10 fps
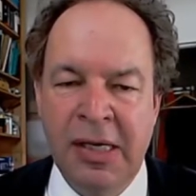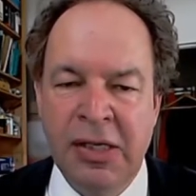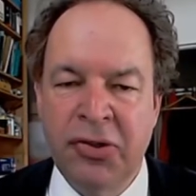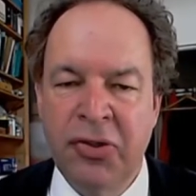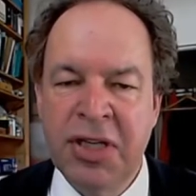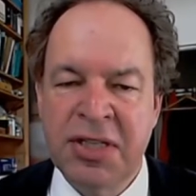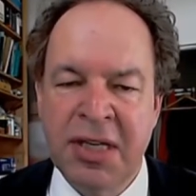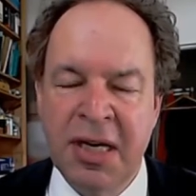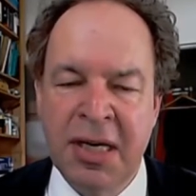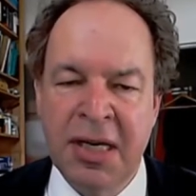So this
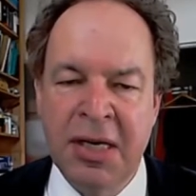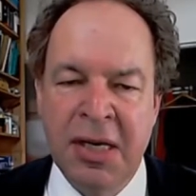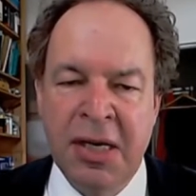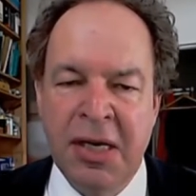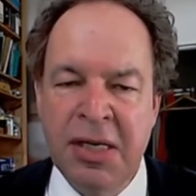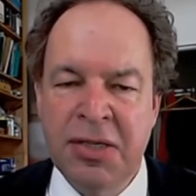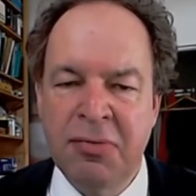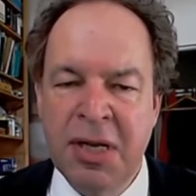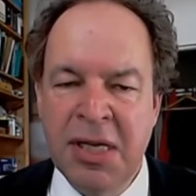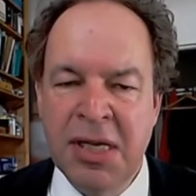is
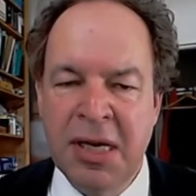really